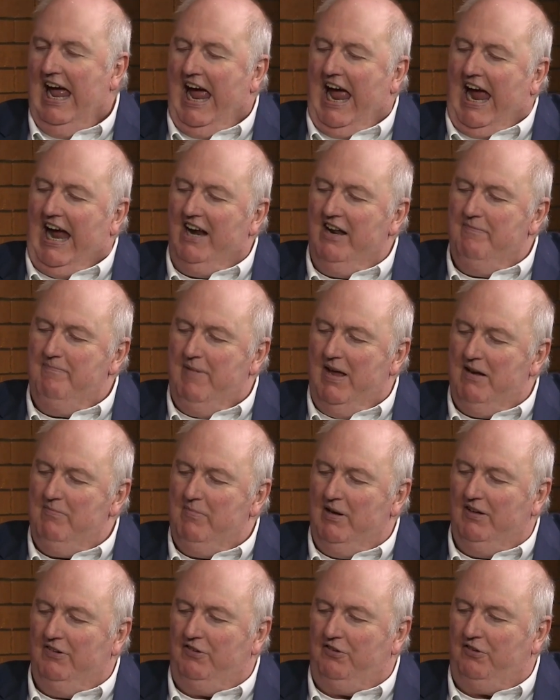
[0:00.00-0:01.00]
And
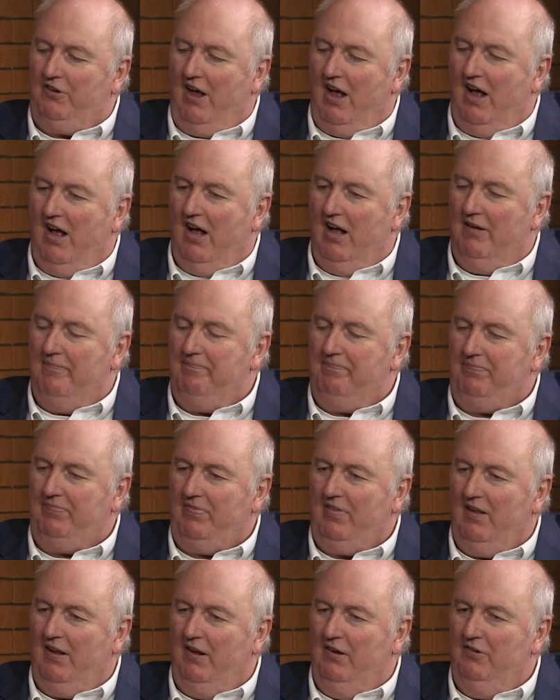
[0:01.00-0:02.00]
amendments,
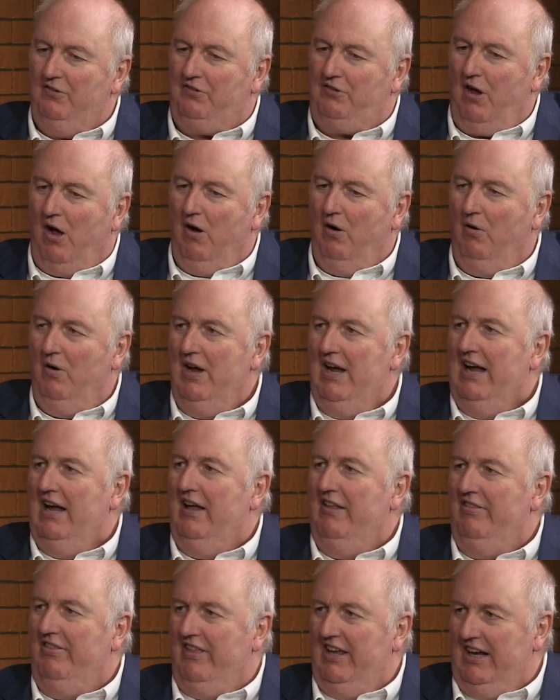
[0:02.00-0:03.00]
so
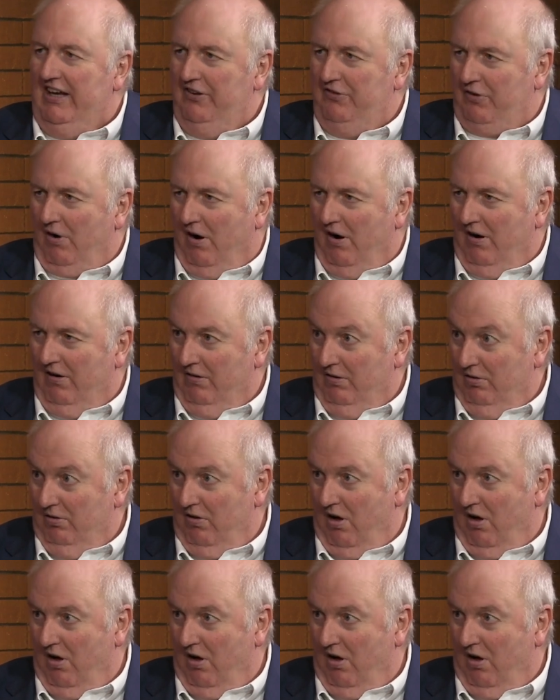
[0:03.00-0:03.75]
these are